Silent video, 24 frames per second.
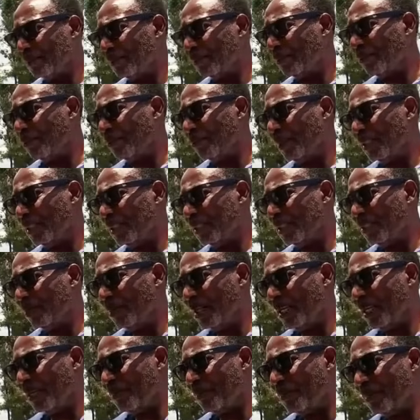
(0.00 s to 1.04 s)
We'll brother, see
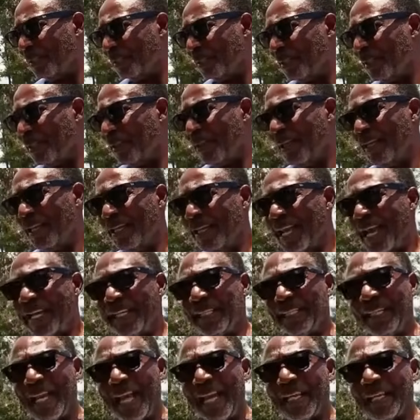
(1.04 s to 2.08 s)
what happens. Like,
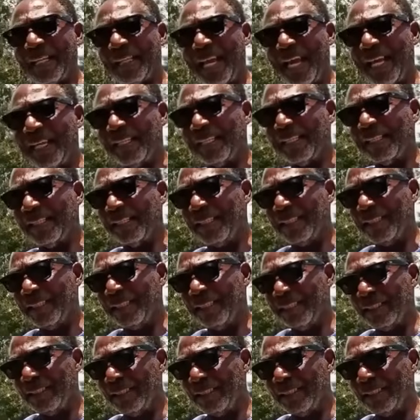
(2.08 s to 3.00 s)
if like, you like, have that